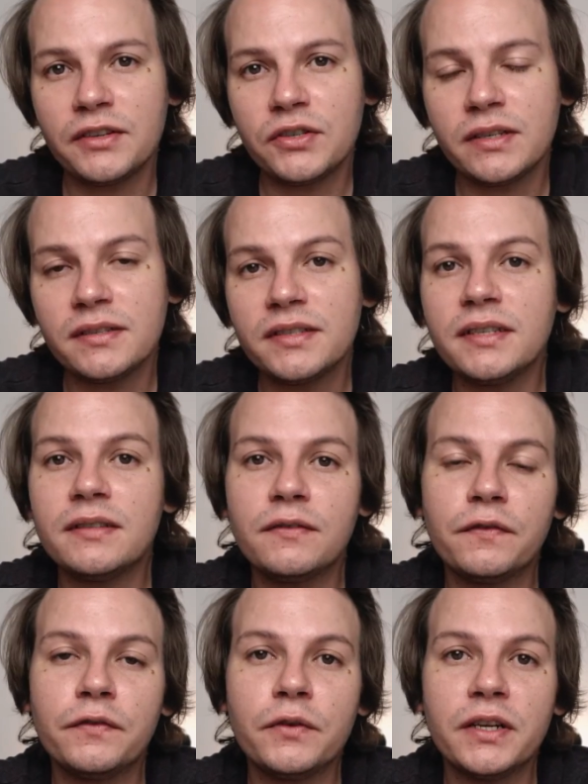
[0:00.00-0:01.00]
you can see, the
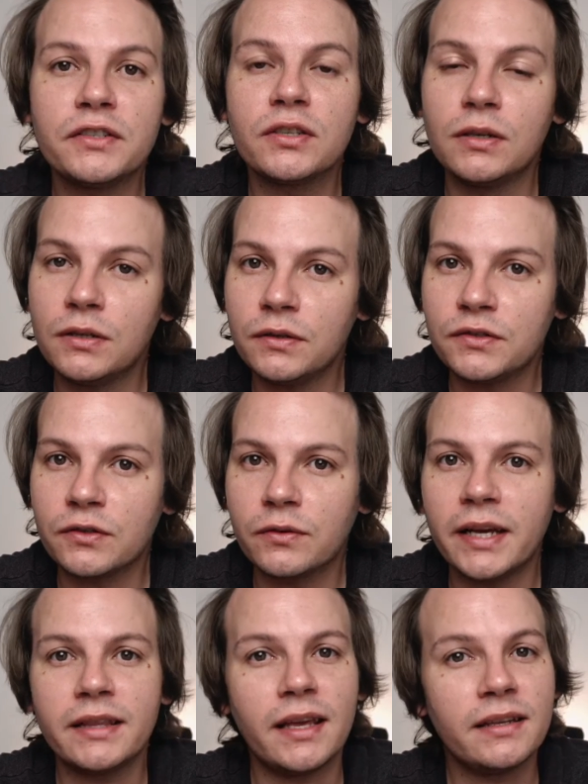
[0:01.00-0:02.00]
footage looks
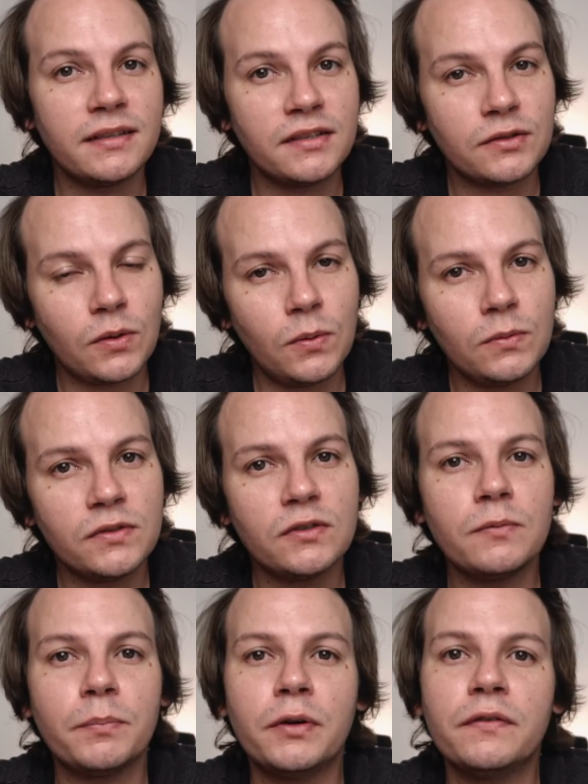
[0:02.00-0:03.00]
great, and this is also
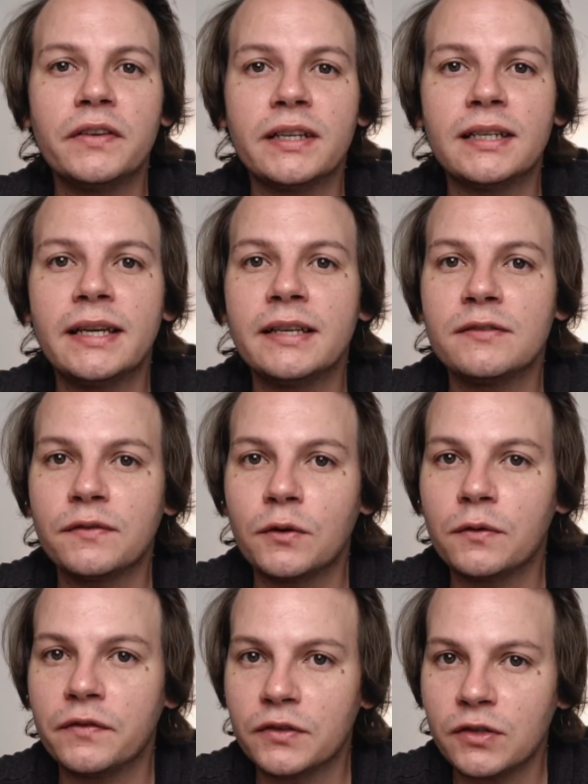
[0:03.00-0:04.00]
a perfect lens
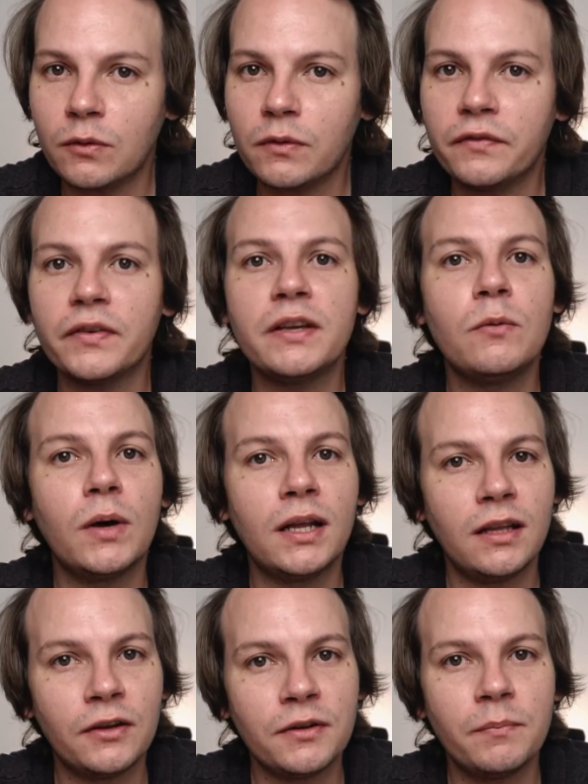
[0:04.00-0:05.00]
for photography
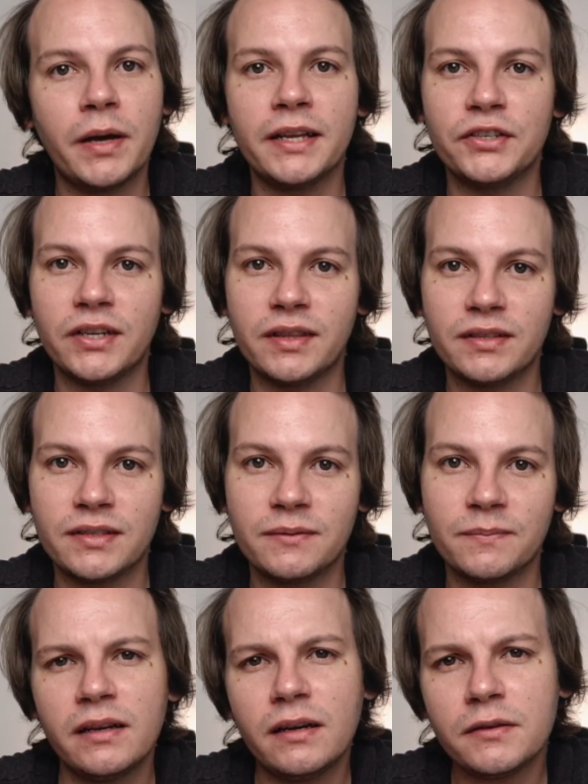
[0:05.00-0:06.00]
while on a budget.
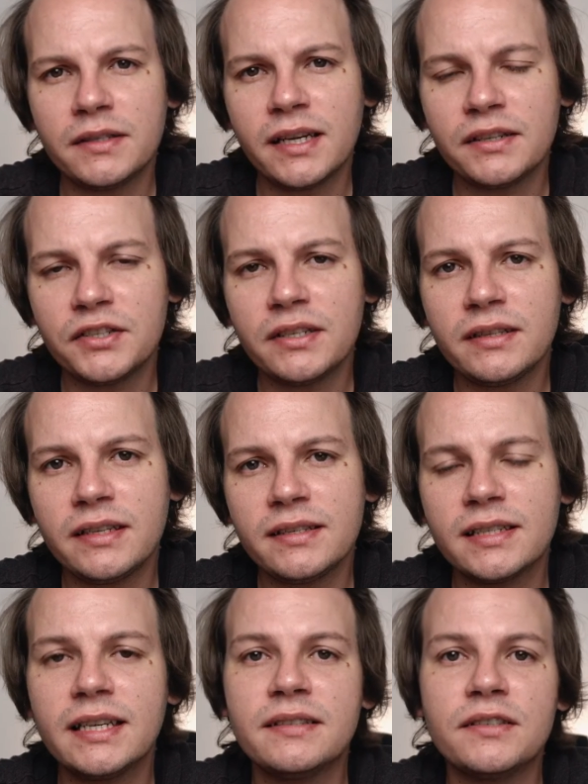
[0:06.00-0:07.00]
Now attaching these
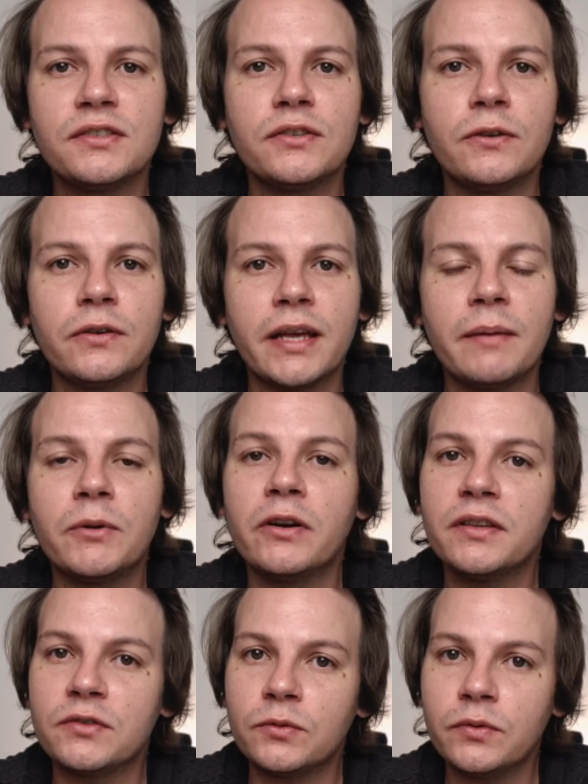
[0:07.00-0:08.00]
lenses to your camera
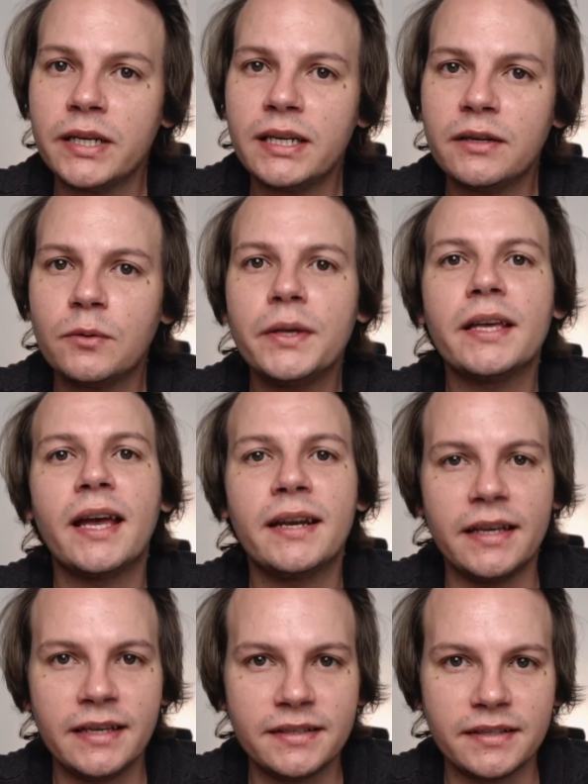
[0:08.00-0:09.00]
is really quick
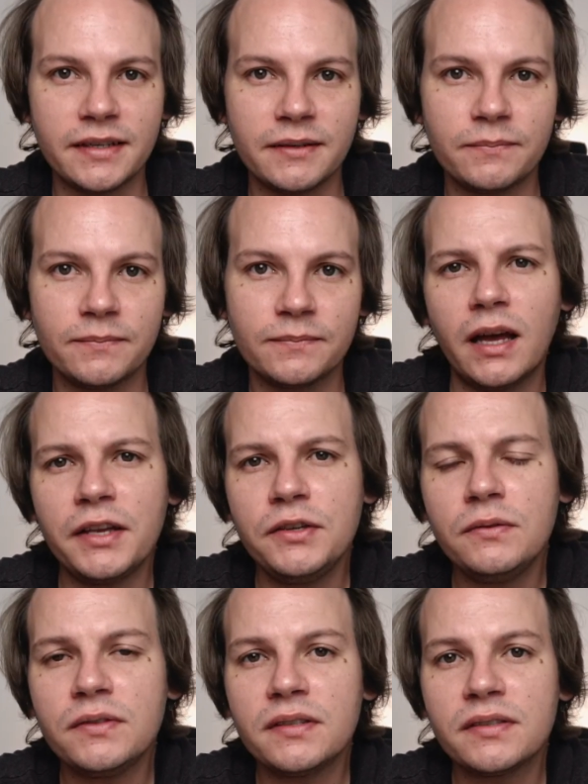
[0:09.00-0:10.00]
and easy. I
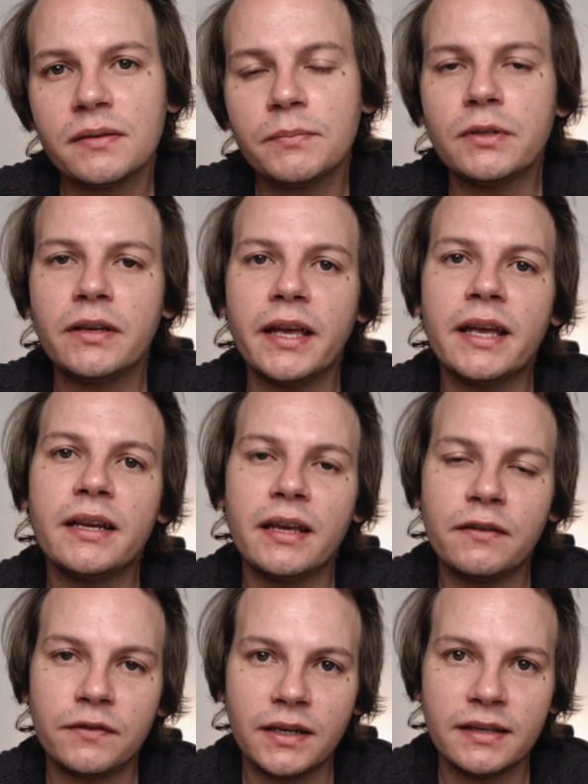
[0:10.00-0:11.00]
use a simple
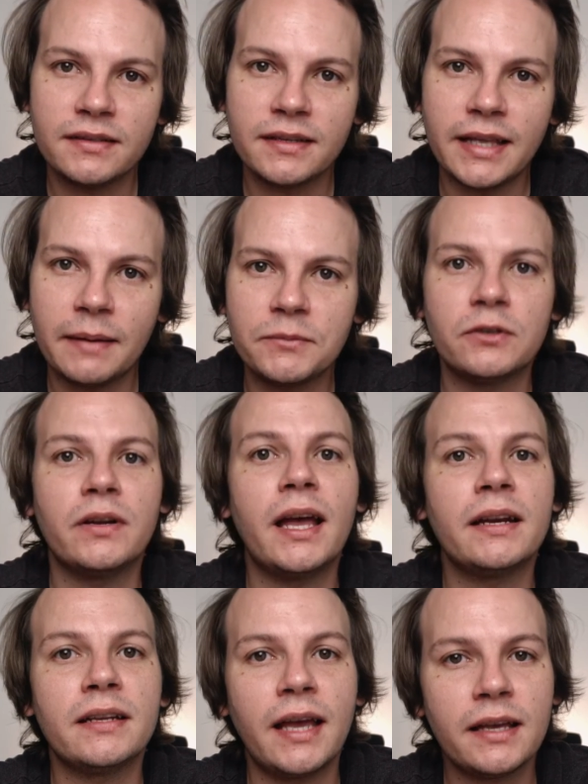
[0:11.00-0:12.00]
K&F lens adapter
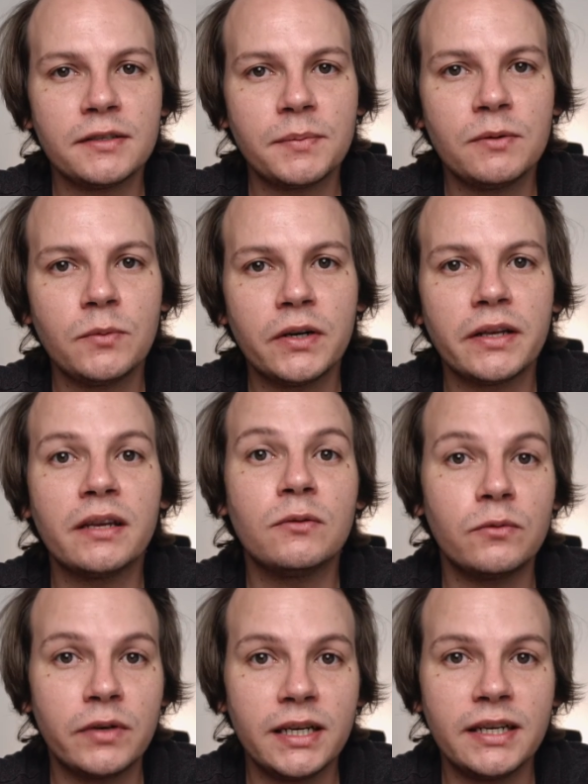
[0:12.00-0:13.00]
and it has been
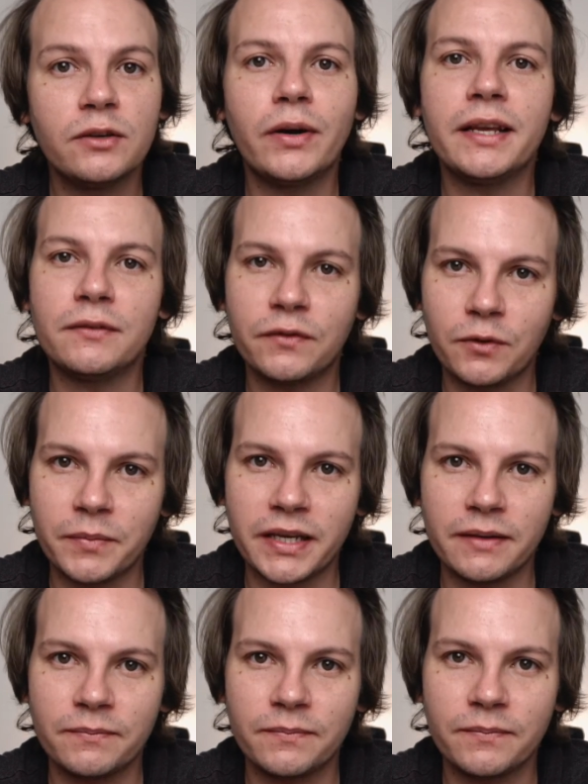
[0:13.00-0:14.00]
working really great for
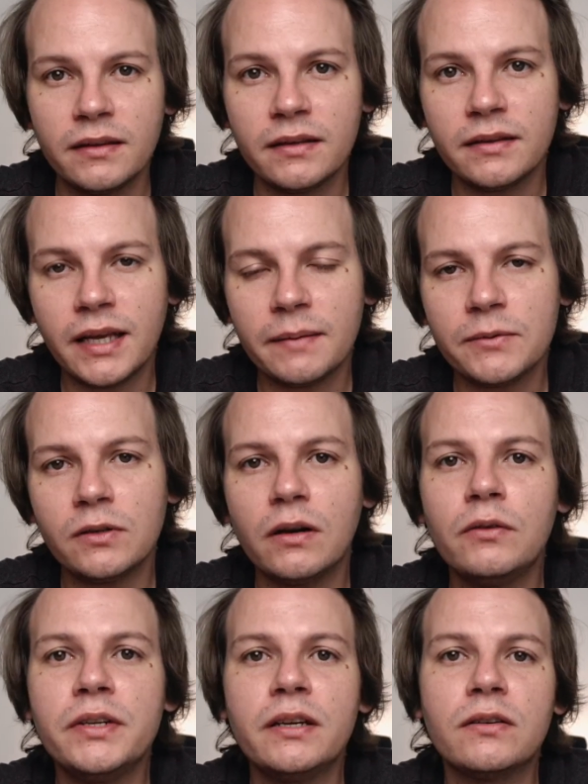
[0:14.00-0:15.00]
me. The adapter
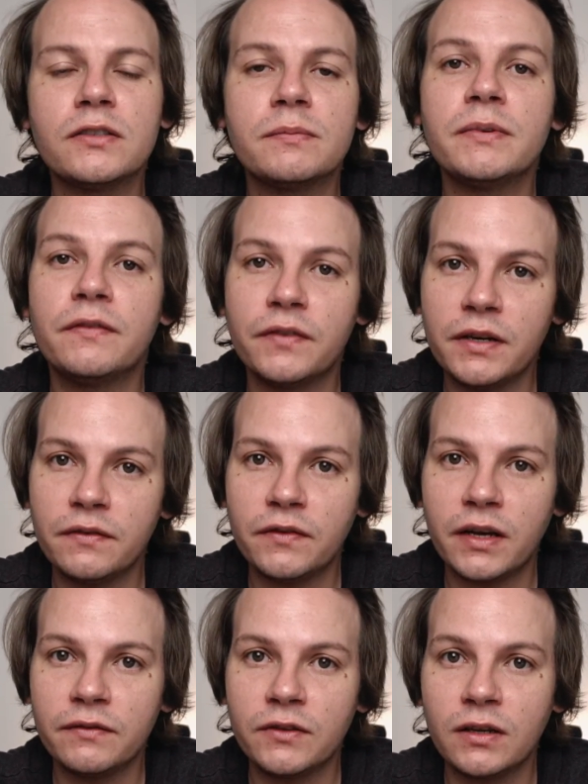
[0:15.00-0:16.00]
only cost me
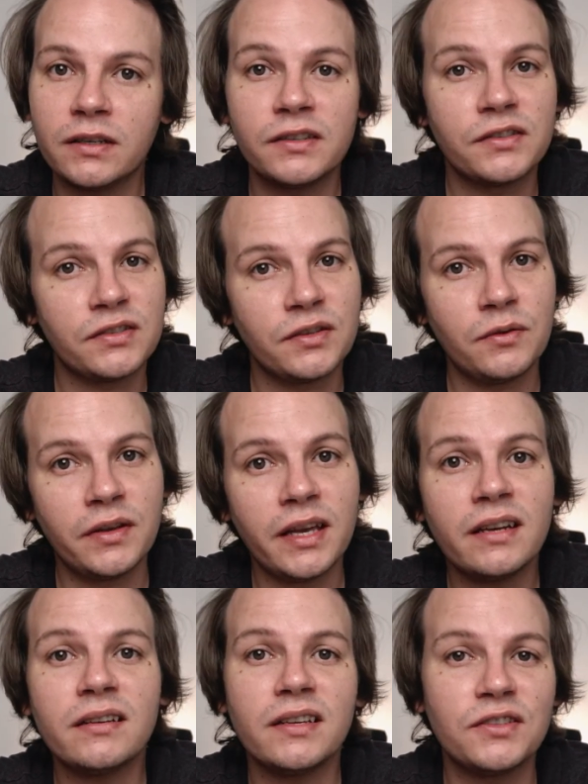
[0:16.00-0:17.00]
$35, so
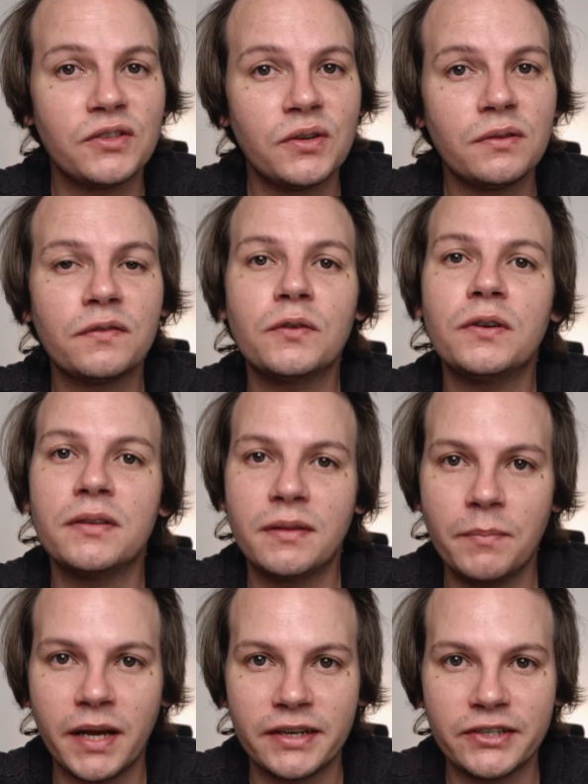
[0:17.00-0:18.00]
again it's good for the
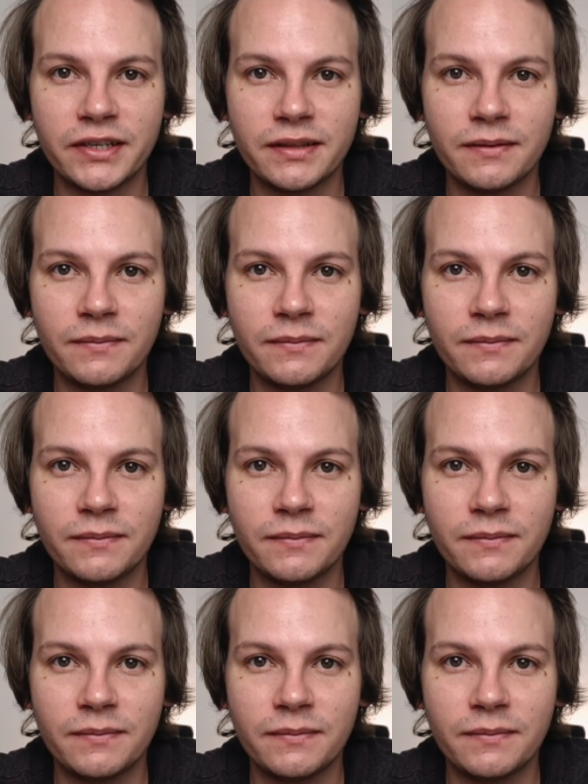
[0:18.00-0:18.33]
budget.